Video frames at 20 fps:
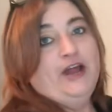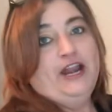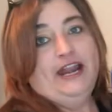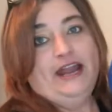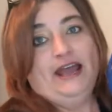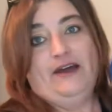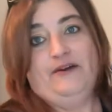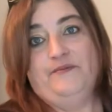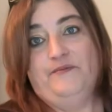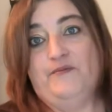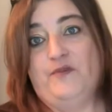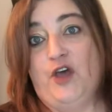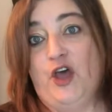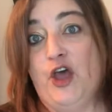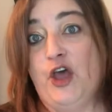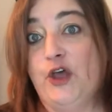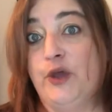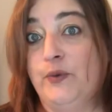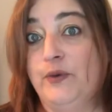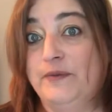on now.
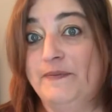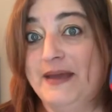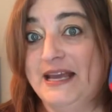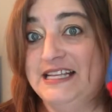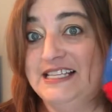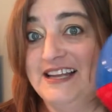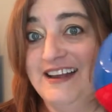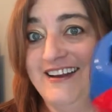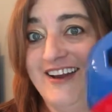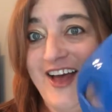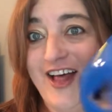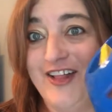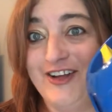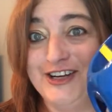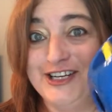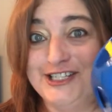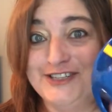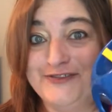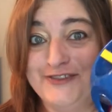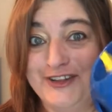Who would pay
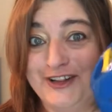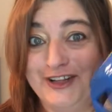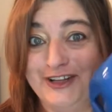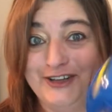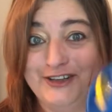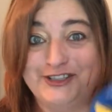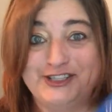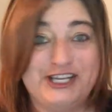$10 for a little